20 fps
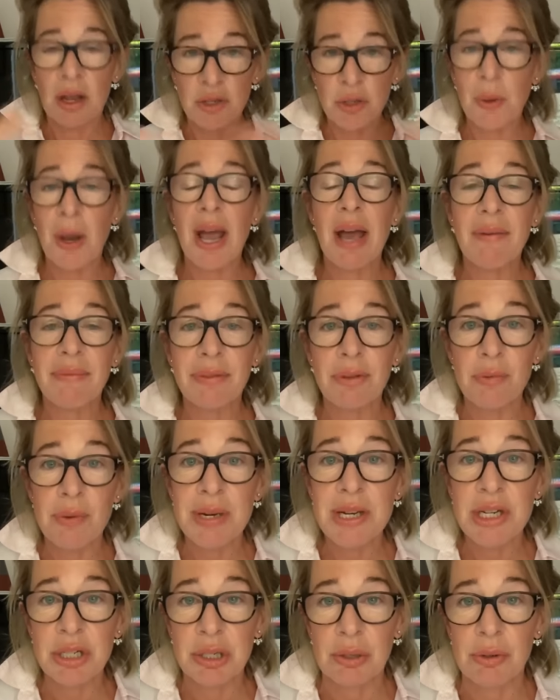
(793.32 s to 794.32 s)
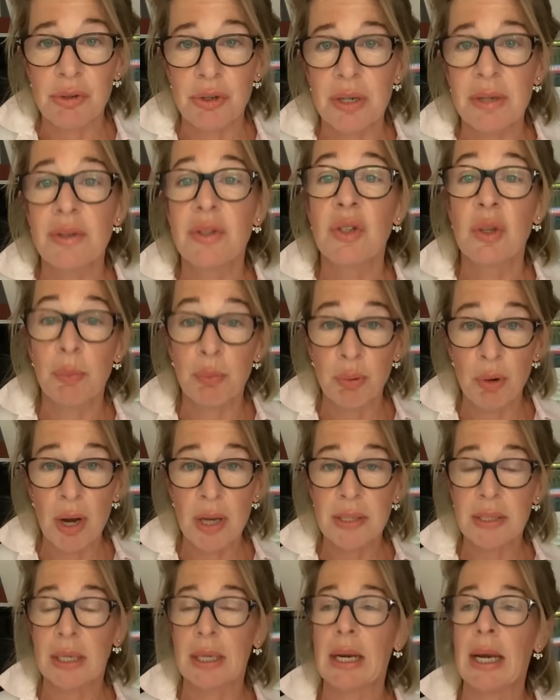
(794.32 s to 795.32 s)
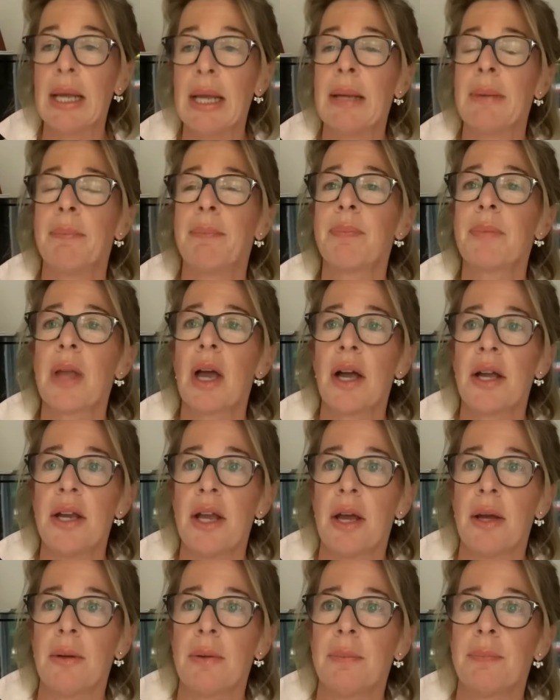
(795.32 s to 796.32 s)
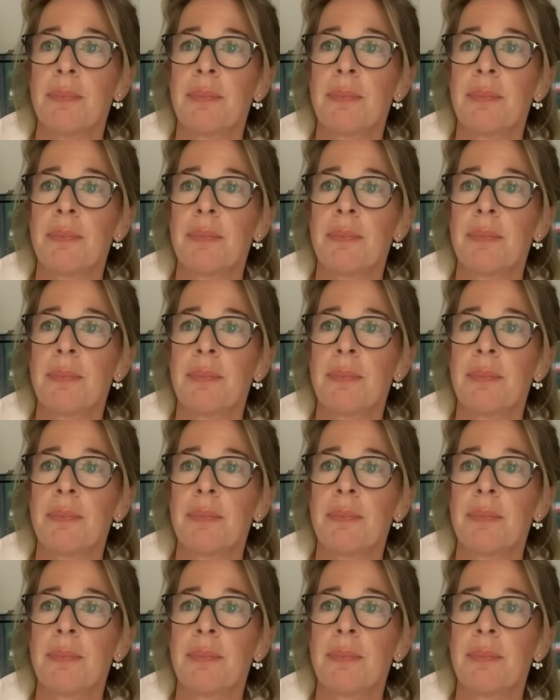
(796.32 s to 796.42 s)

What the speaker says: I have three children. Surprisingly, I know.